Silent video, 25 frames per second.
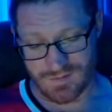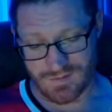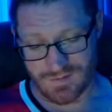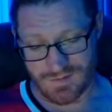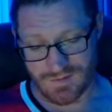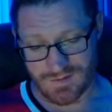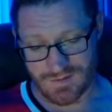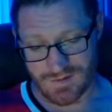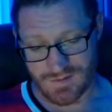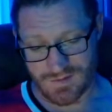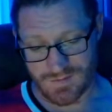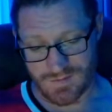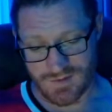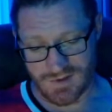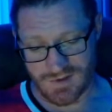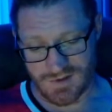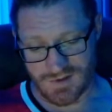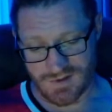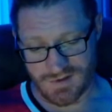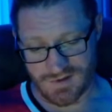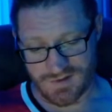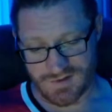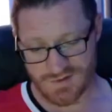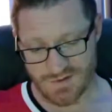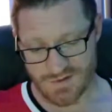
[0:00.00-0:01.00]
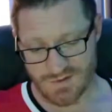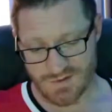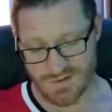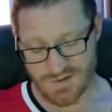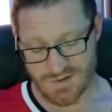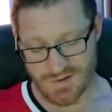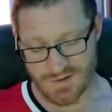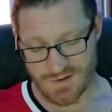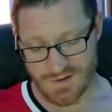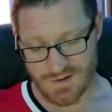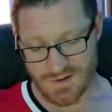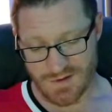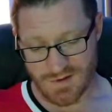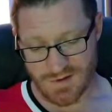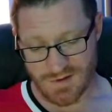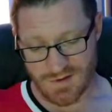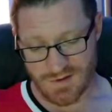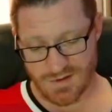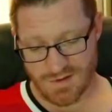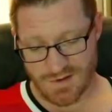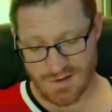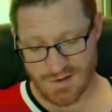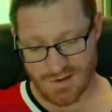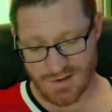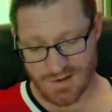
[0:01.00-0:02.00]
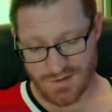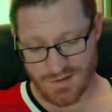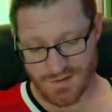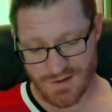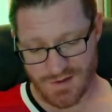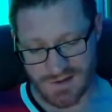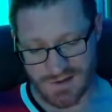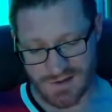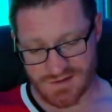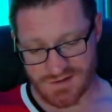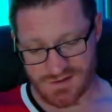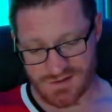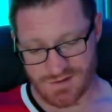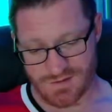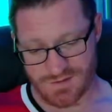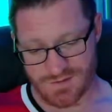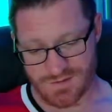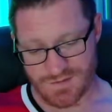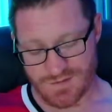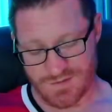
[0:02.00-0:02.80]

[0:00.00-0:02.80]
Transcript: Yep, it is. I thought so.